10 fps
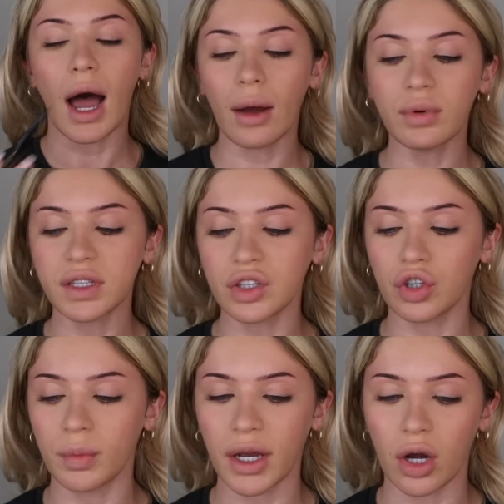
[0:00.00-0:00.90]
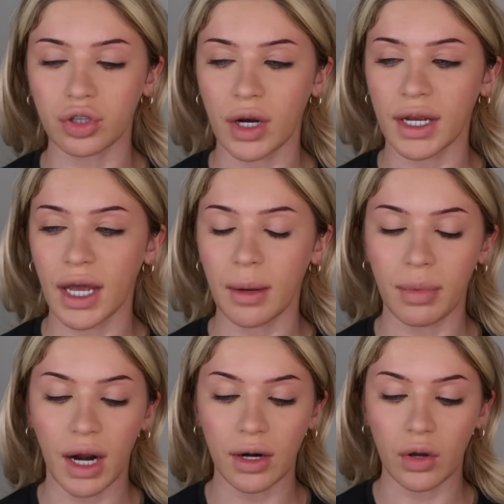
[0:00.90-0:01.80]
I wasn't too big on drinking,
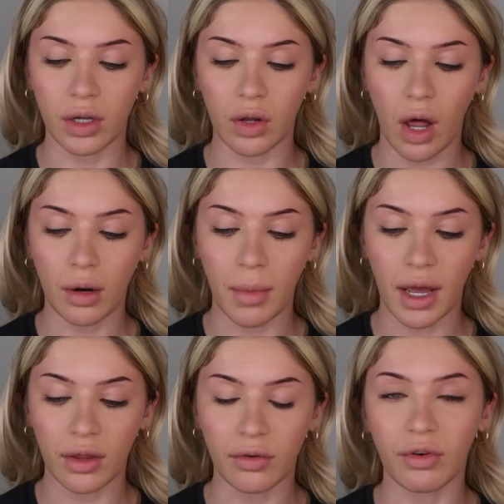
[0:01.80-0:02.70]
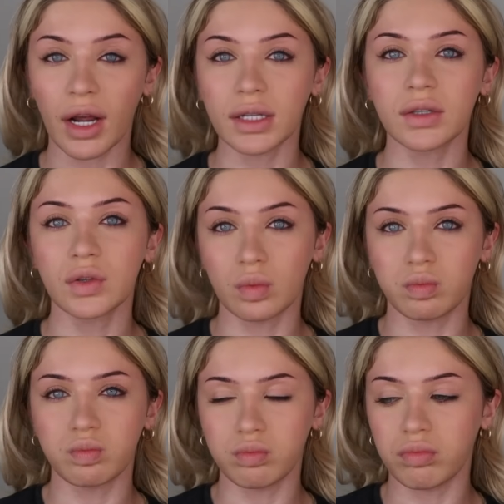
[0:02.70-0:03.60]
but I know that a lot of my other friends
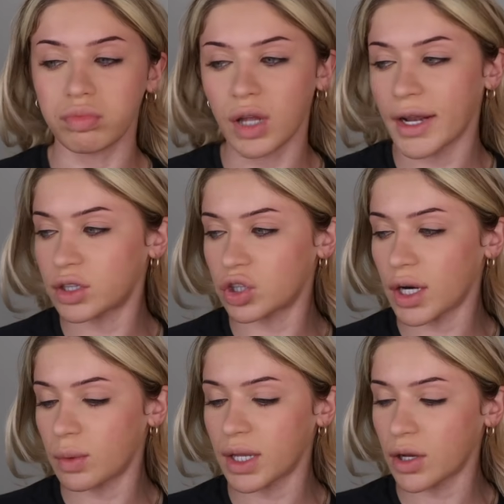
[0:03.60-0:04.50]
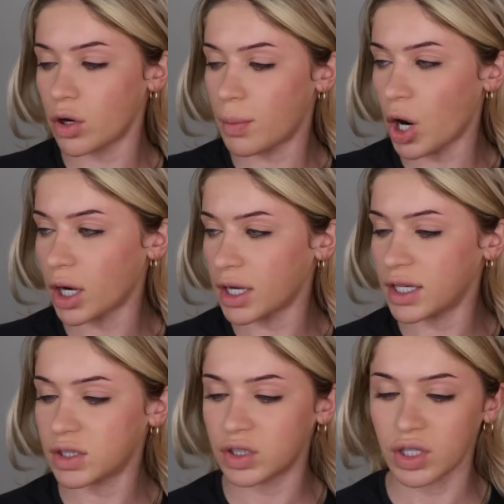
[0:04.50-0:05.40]
like to drink when they go to
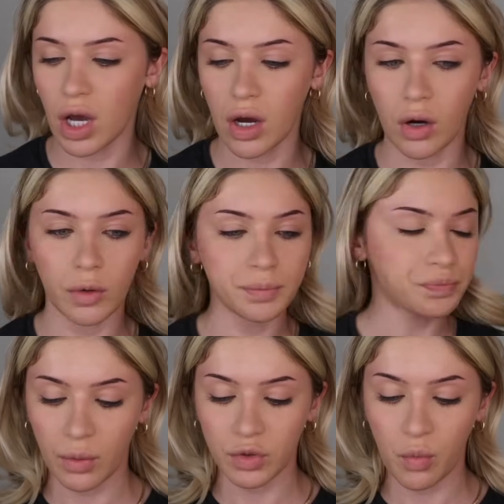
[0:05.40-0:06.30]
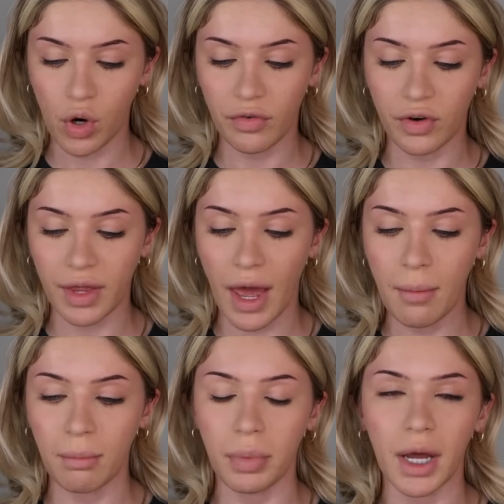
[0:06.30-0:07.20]
parties, so it was more for
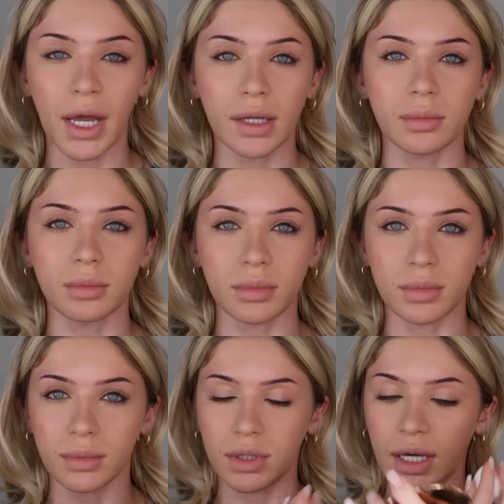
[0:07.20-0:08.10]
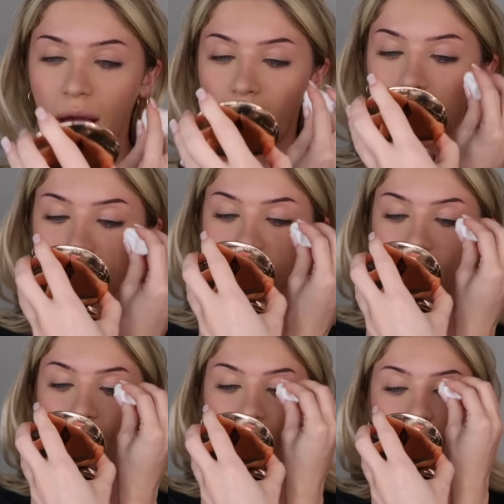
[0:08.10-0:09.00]
them. But yeah, I was
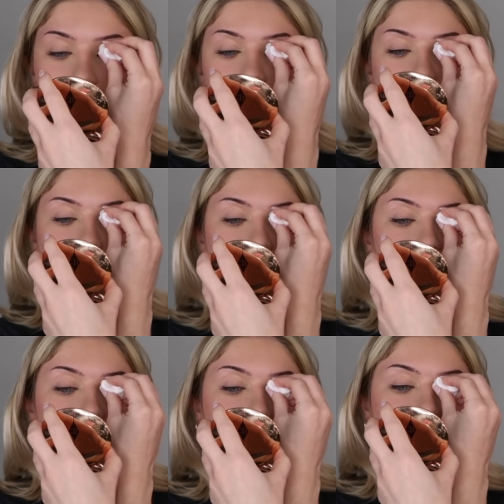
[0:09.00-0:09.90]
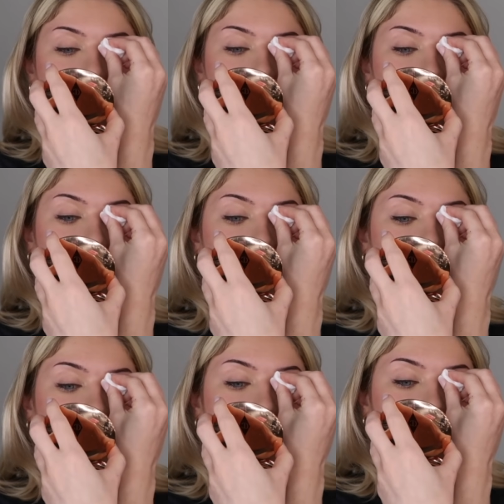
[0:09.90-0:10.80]
like, no, I'm not gonna do
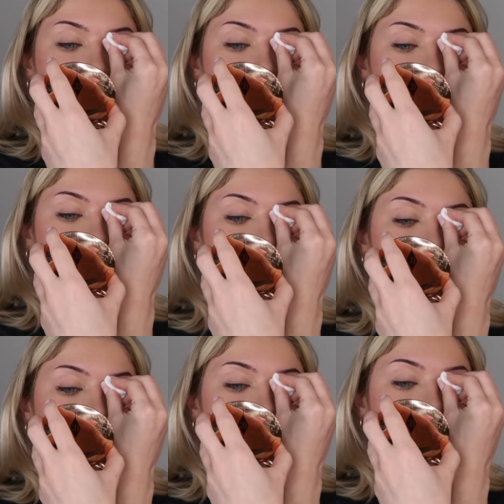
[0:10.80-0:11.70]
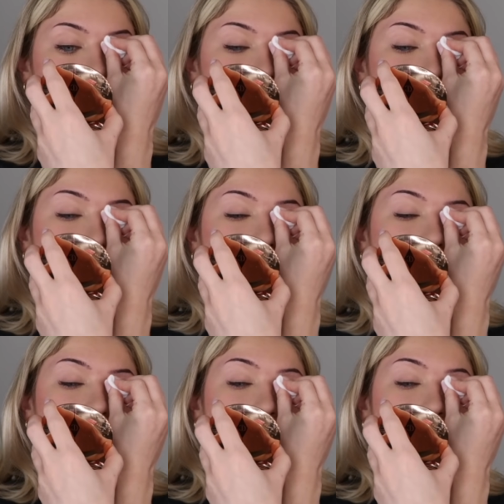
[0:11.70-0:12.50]
that. And she got pissed off at me.